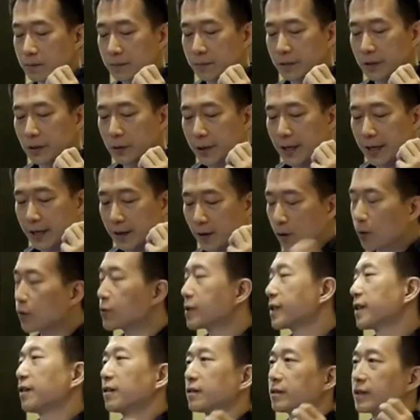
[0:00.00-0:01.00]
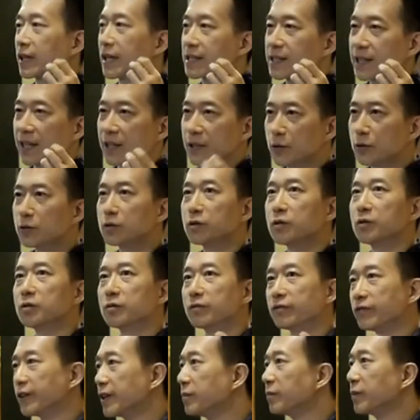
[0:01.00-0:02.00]
You can host it on things like
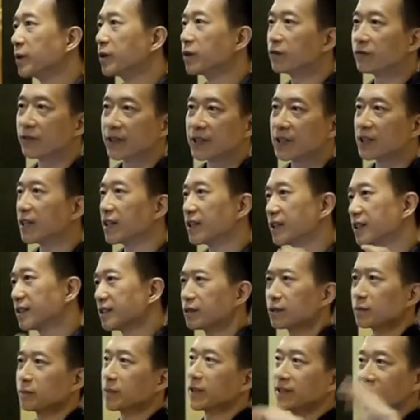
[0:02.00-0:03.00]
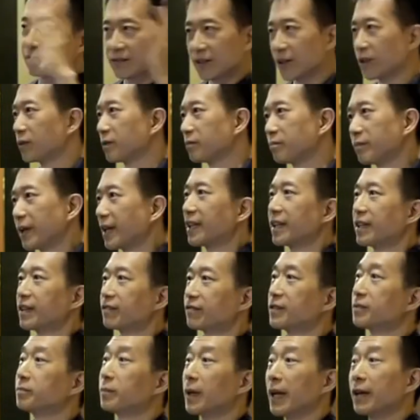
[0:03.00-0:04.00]
YouTube, Vimeo, Fiddler. There will be many
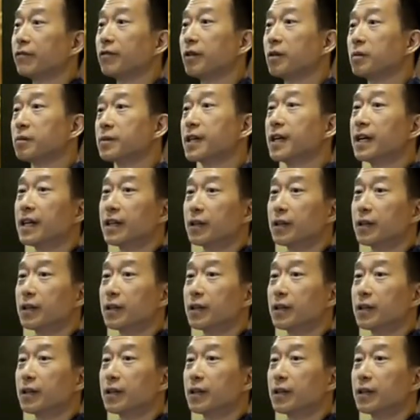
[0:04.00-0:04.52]
different platforms.